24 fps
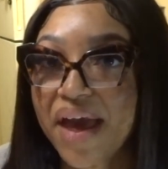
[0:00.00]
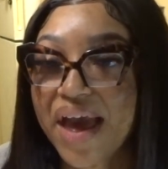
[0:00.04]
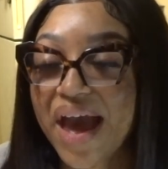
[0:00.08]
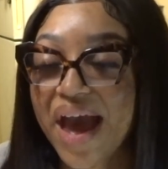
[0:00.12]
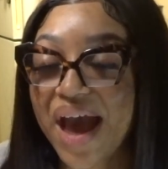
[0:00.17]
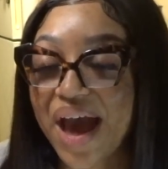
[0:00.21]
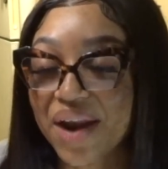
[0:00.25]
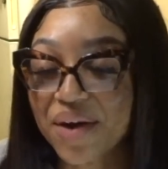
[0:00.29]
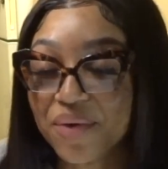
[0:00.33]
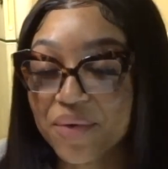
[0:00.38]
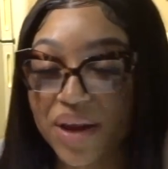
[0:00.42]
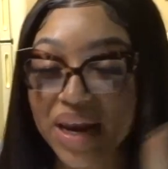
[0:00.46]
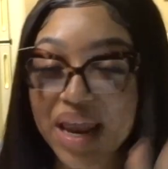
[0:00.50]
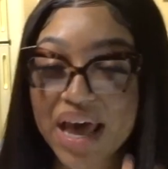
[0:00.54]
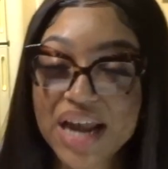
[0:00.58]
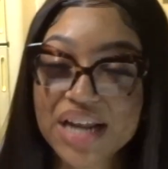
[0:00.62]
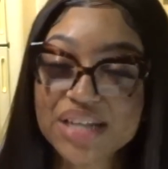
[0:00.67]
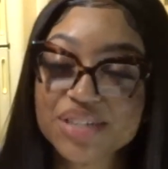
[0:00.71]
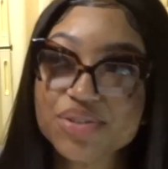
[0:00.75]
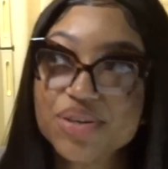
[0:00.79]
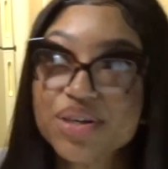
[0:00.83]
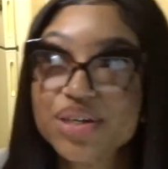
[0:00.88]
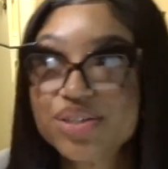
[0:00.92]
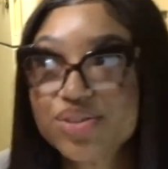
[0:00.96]
I know a lot of
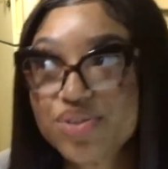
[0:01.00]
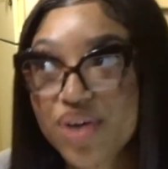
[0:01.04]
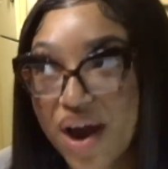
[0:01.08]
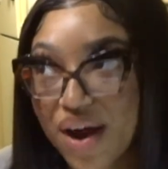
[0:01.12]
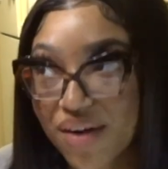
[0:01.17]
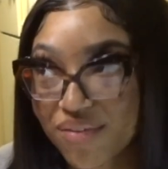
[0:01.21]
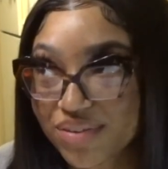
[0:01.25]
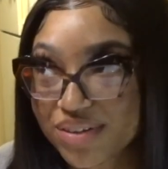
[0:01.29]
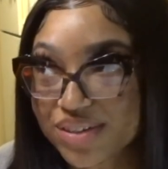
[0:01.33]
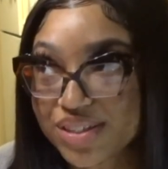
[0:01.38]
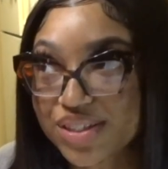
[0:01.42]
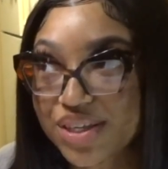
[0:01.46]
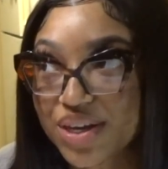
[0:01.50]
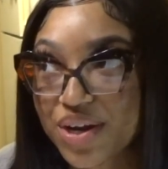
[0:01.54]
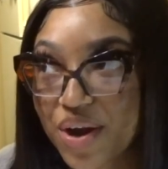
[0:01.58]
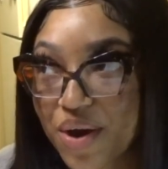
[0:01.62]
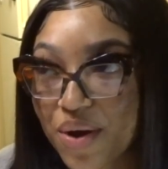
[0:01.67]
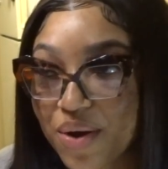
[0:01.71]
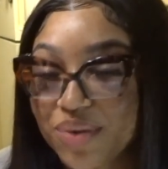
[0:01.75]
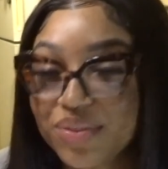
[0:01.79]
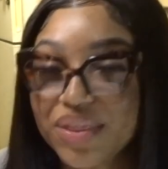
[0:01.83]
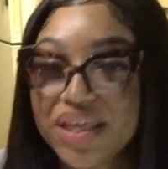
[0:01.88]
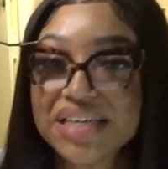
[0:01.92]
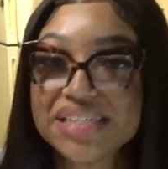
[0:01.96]
truck drivers to
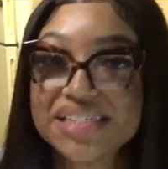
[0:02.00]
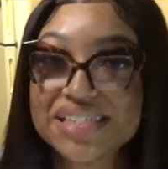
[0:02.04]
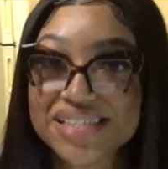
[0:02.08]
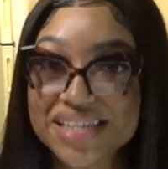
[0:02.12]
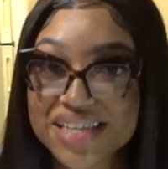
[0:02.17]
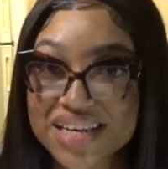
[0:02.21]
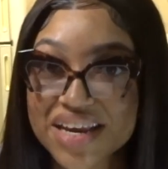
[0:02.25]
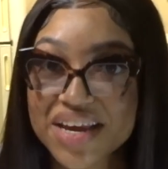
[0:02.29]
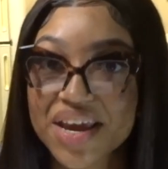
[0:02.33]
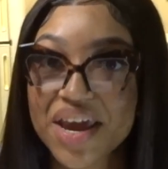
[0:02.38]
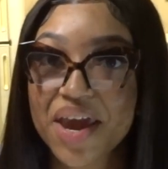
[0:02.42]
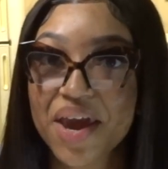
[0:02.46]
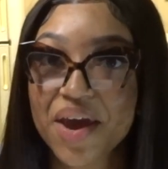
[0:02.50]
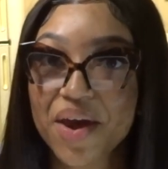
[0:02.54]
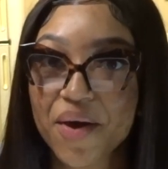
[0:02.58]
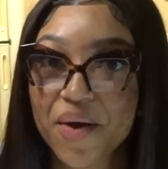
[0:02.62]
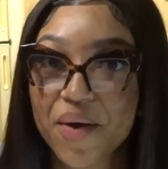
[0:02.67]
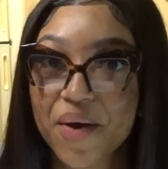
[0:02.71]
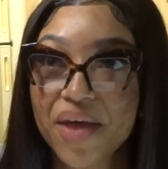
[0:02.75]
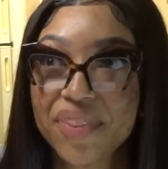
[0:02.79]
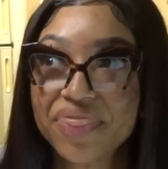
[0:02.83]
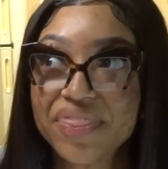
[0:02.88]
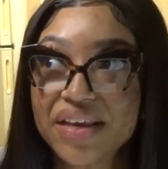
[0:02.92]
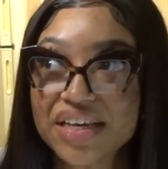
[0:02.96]
know that CDL,
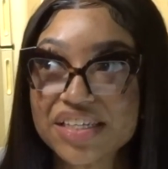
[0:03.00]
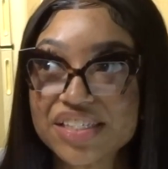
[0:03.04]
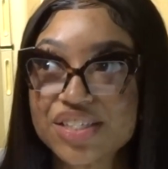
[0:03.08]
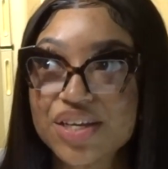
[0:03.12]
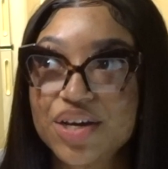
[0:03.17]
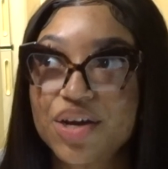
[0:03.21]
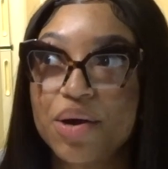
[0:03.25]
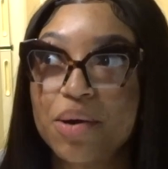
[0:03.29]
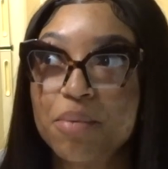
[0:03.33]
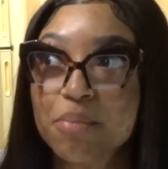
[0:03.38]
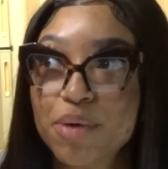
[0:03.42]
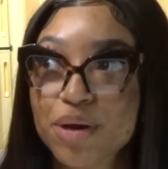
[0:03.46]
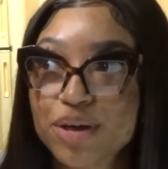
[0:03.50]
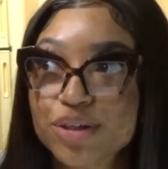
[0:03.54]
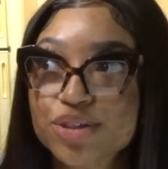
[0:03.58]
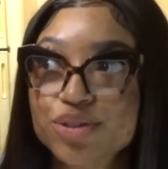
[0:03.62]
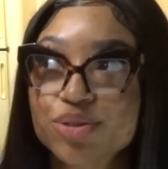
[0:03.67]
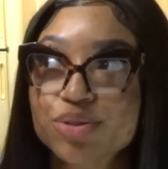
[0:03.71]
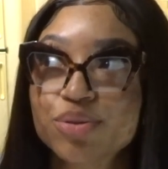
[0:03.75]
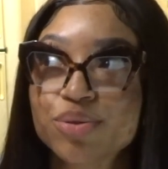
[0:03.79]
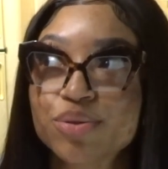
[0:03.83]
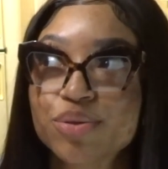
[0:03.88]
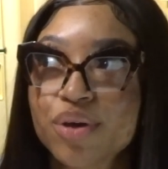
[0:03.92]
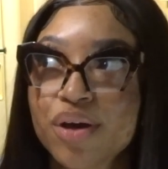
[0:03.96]
I think it's a
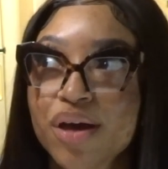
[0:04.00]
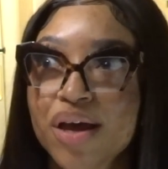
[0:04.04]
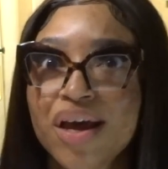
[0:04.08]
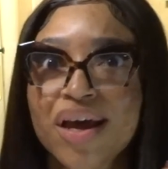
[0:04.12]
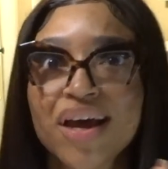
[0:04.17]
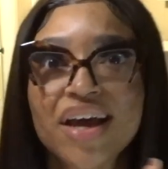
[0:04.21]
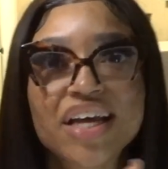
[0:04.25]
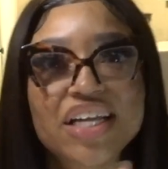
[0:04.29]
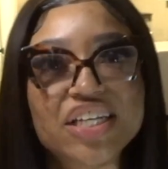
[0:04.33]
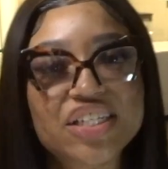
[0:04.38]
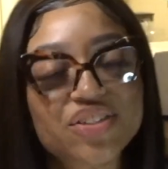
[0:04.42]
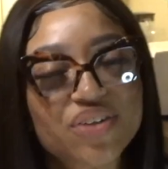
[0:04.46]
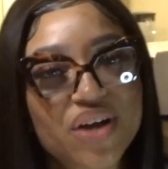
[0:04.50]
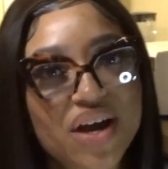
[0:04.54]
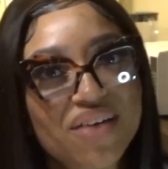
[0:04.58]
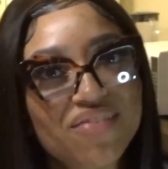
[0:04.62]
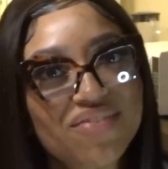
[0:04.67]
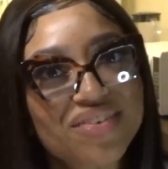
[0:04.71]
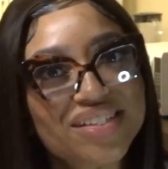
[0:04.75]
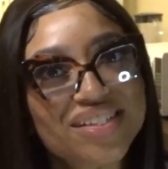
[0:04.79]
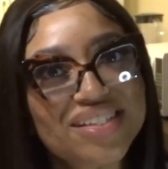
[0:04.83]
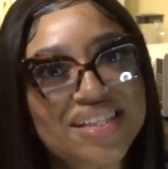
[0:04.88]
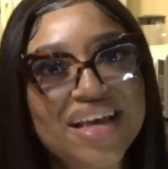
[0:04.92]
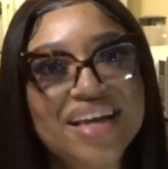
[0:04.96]
commercial
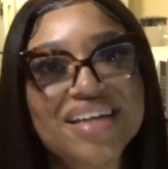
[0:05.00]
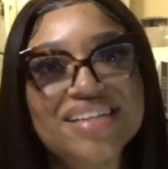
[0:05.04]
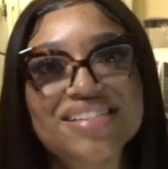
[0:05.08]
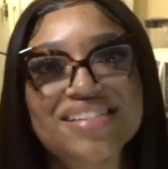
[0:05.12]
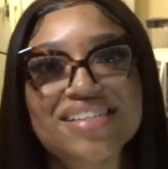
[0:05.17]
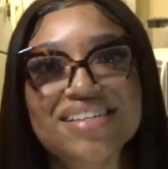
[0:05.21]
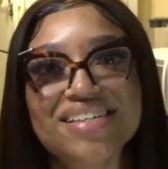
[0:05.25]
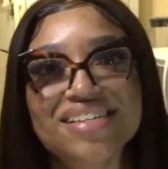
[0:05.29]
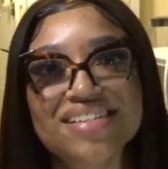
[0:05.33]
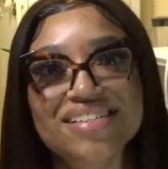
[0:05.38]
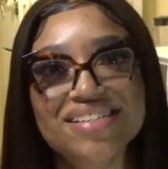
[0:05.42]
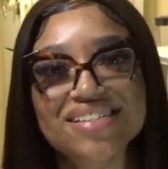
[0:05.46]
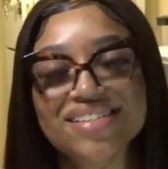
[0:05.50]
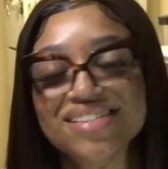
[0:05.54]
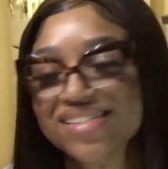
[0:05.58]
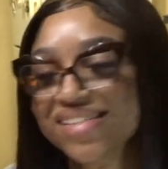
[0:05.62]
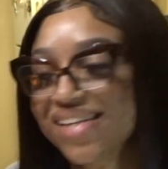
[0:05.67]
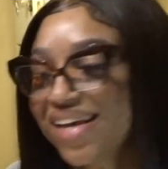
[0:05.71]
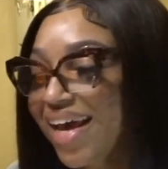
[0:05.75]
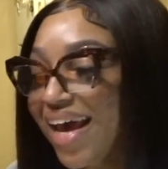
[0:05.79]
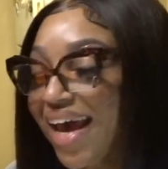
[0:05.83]
driver's license.